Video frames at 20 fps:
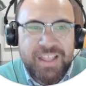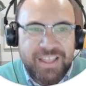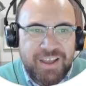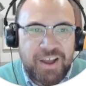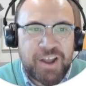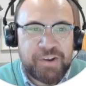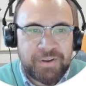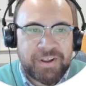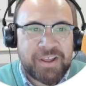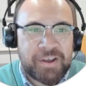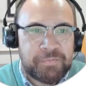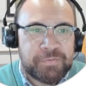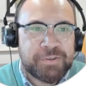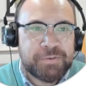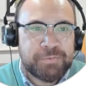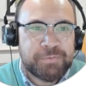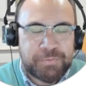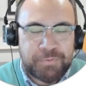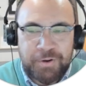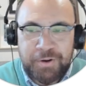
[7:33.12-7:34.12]
kind of
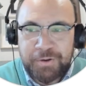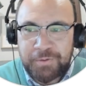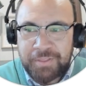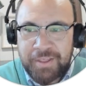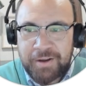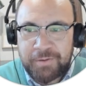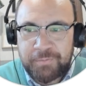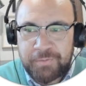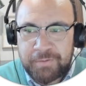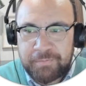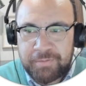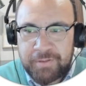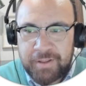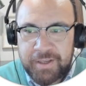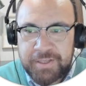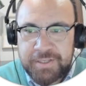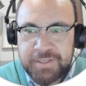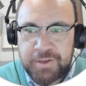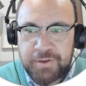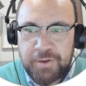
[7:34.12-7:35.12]
uncomfortable running all that in one
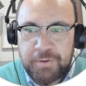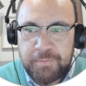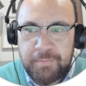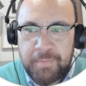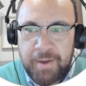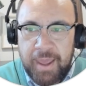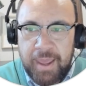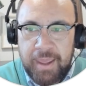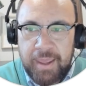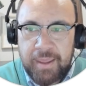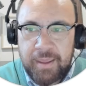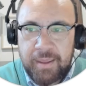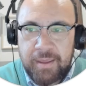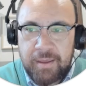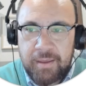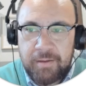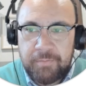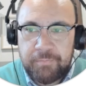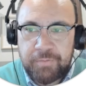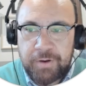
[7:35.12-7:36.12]
place. So you may
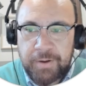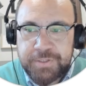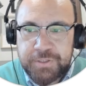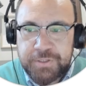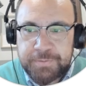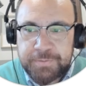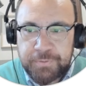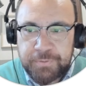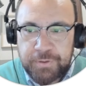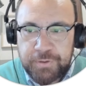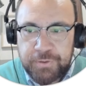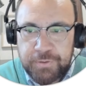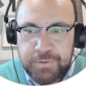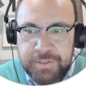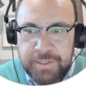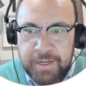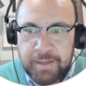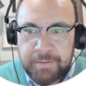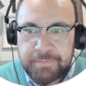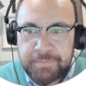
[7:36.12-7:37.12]
perhaps just put the
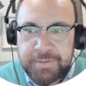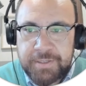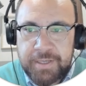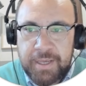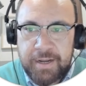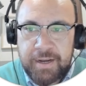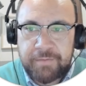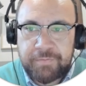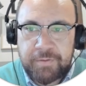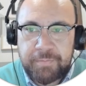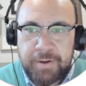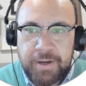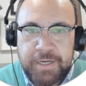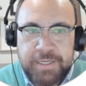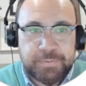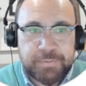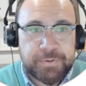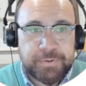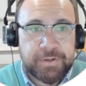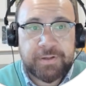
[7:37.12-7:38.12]
usernames and have the
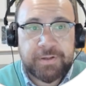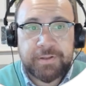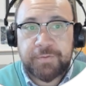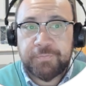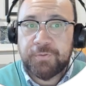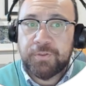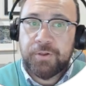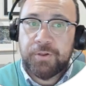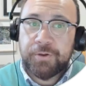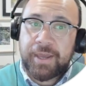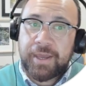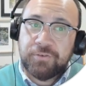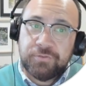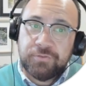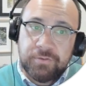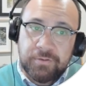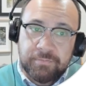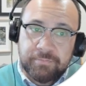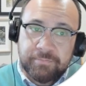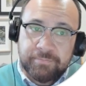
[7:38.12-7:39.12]
password in a different
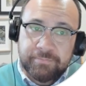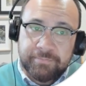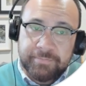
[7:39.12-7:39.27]
location,